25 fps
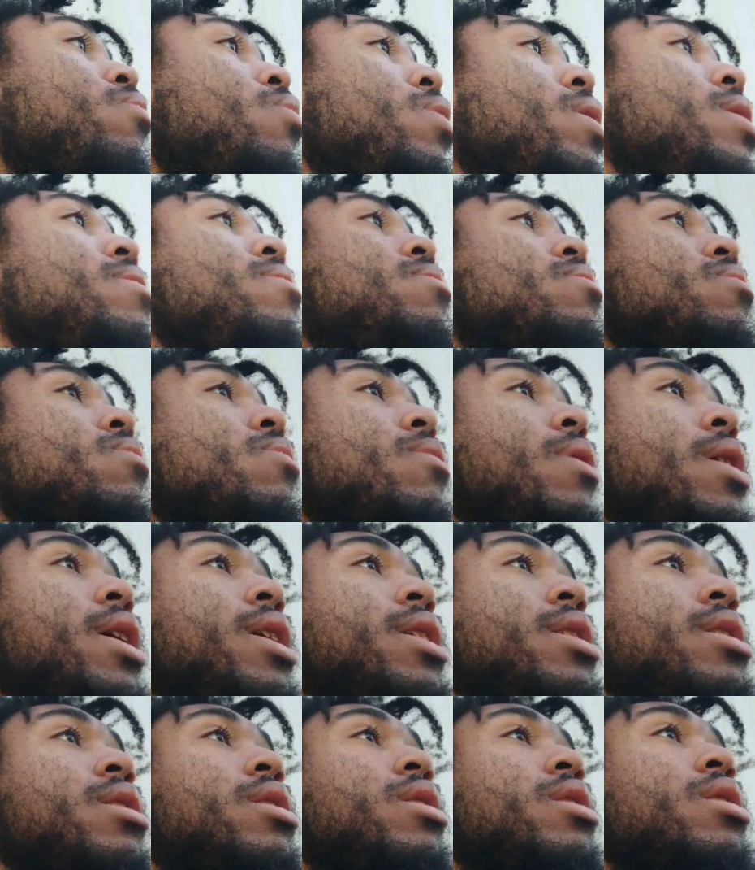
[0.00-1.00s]
what
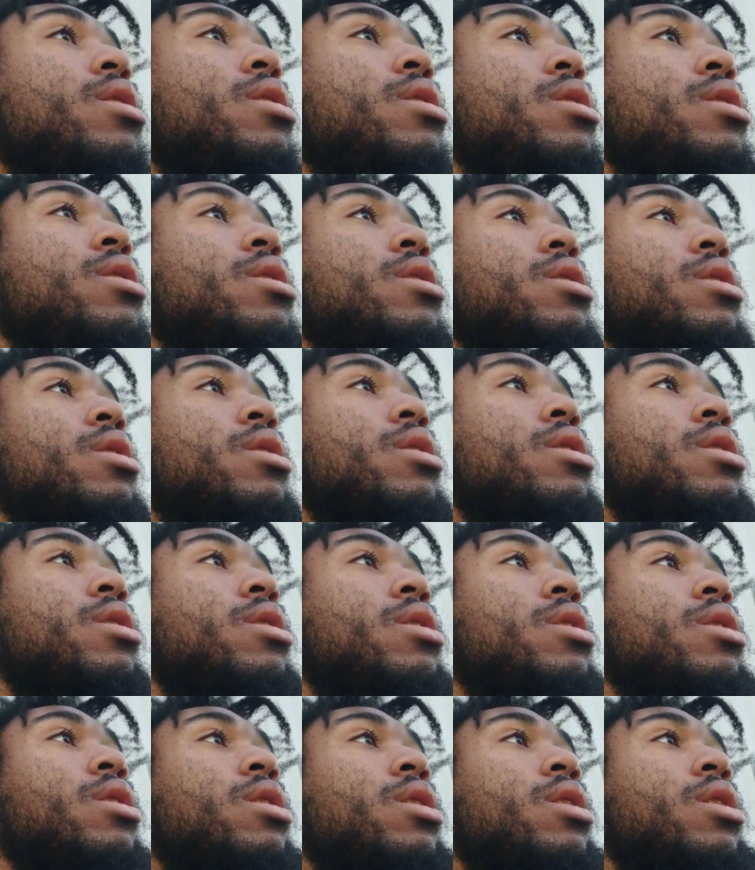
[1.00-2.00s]
one
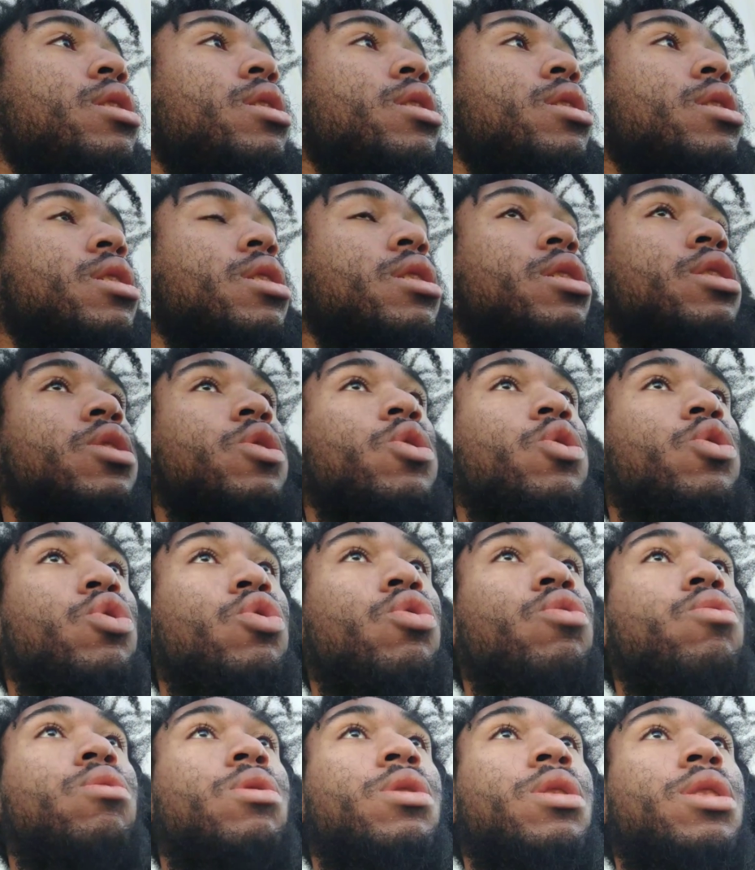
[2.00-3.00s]
could
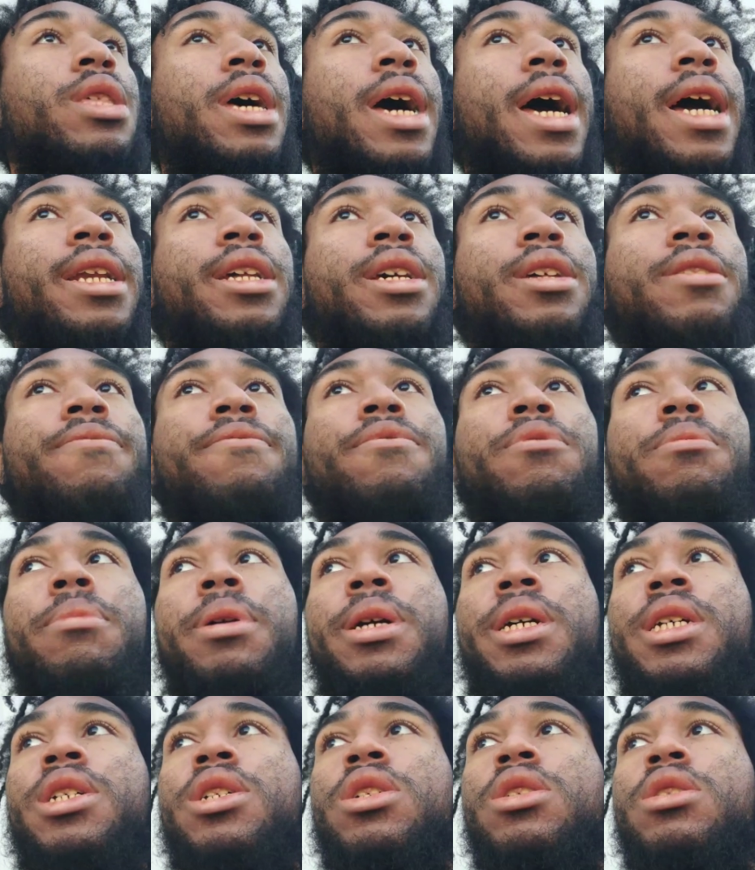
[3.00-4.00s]
do with that
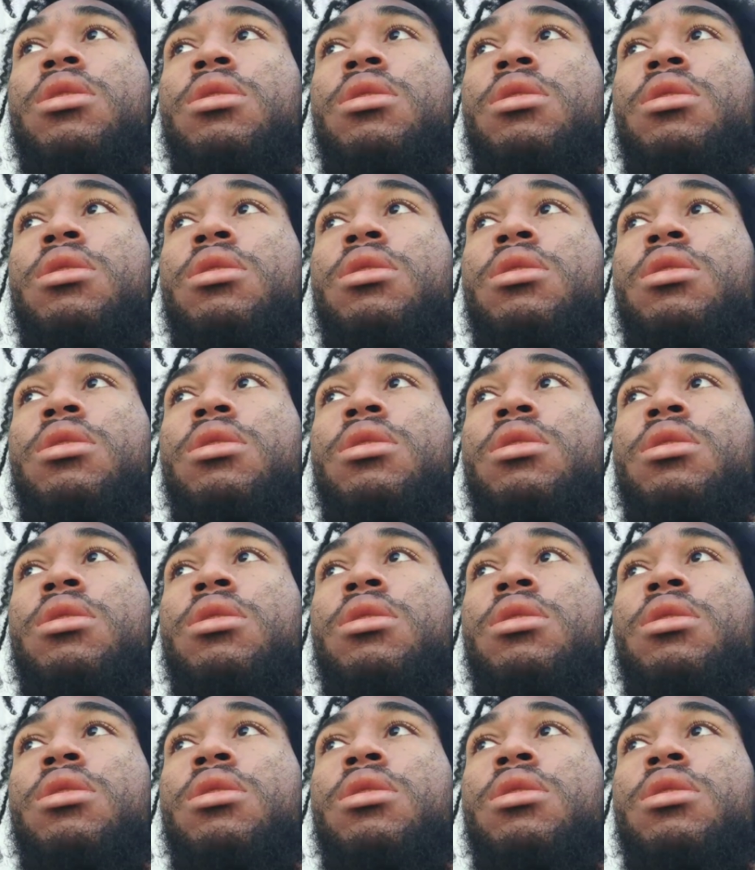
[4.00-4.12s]
information,